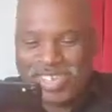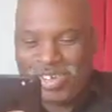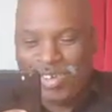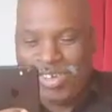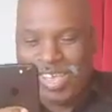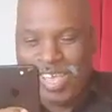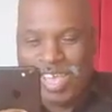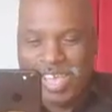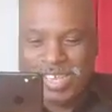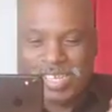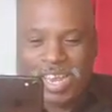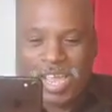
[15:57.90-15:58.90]
so
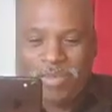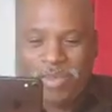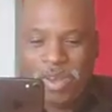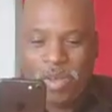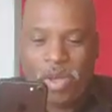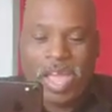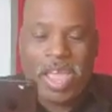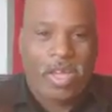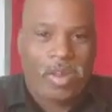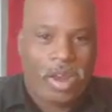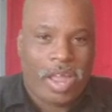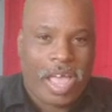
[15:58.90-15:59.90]
it's letting me know
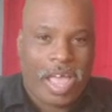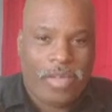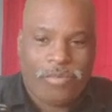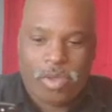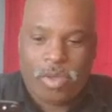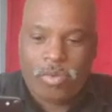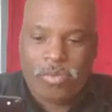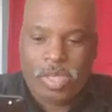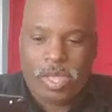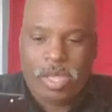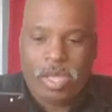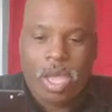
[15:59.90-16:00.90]
I am live
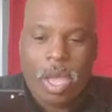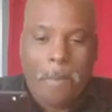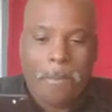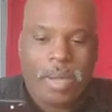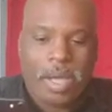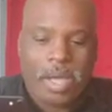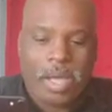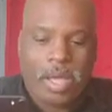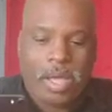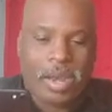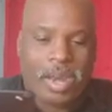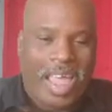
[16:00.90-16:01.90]
on here.
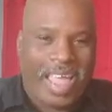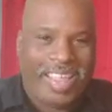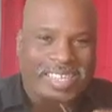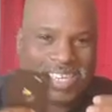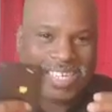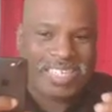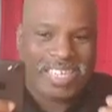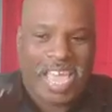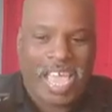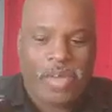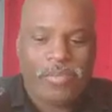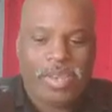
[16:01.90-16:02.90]
But like
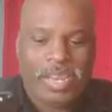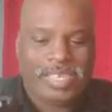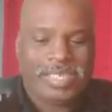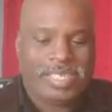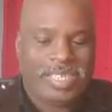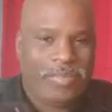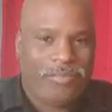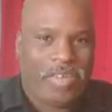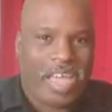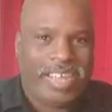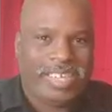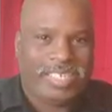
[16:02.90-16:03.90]
just having this
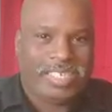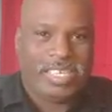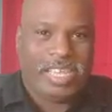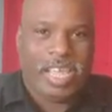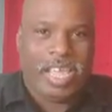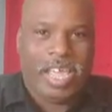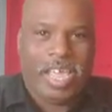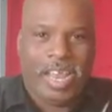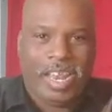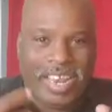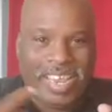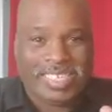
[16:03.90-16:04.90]
device
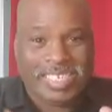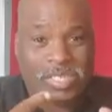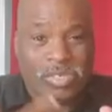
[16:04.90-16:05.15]
and